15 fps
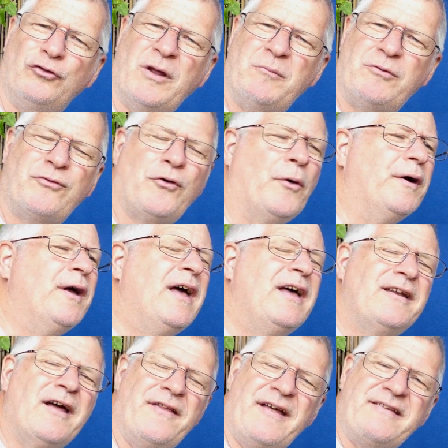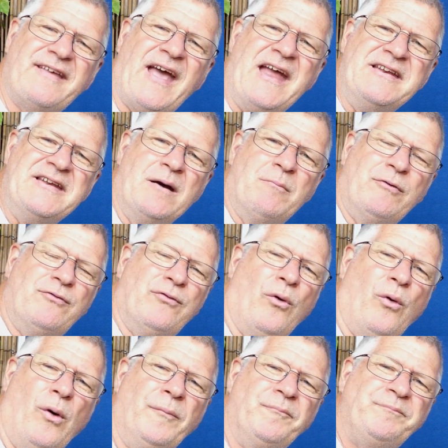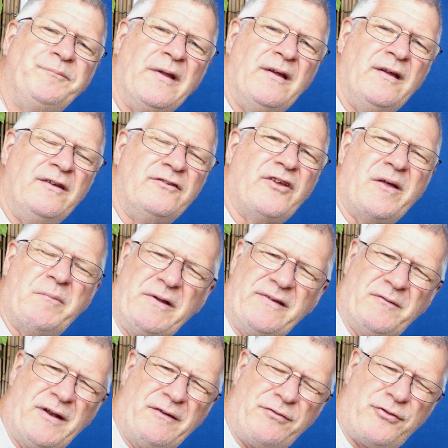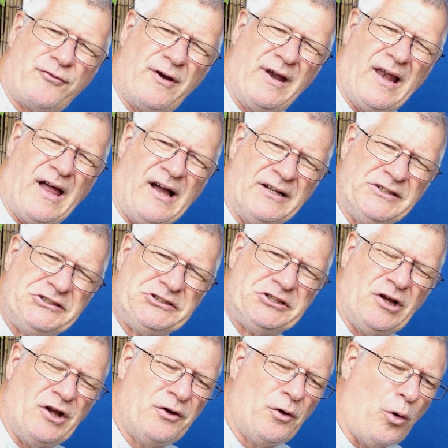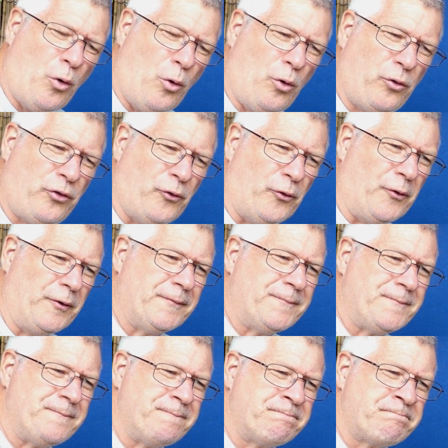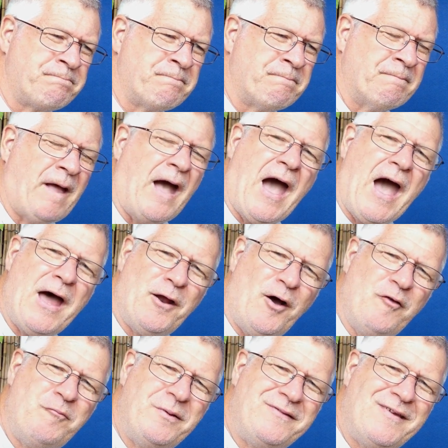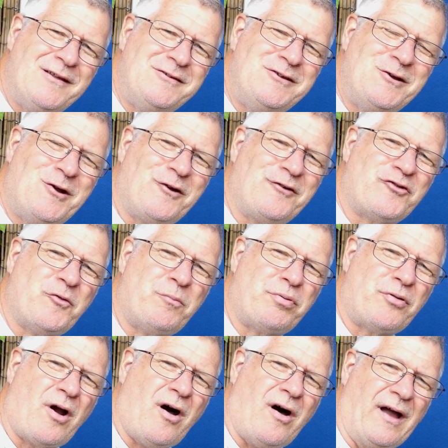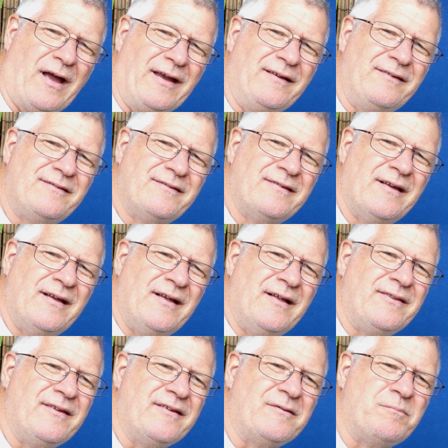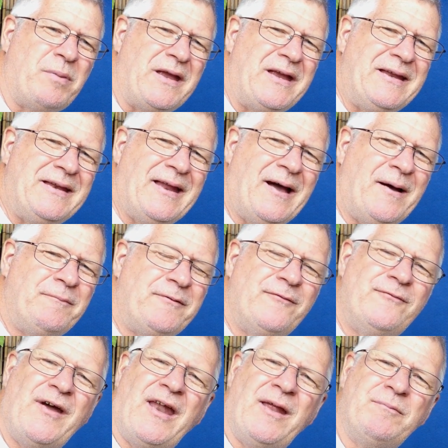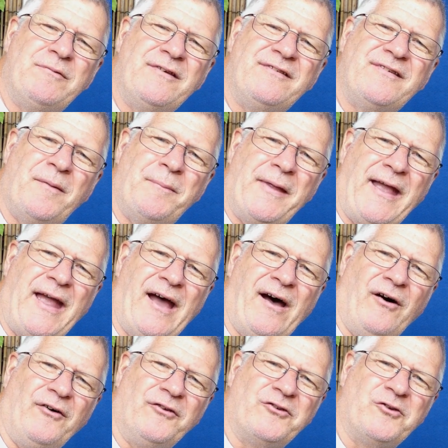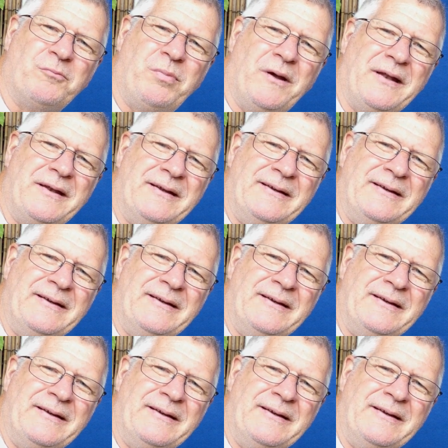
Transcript: number 4. Now that's Ent number 4. So that means I would have 3 larch and a hawthorn. And I've potentially got a surprise that's been developed as something else, but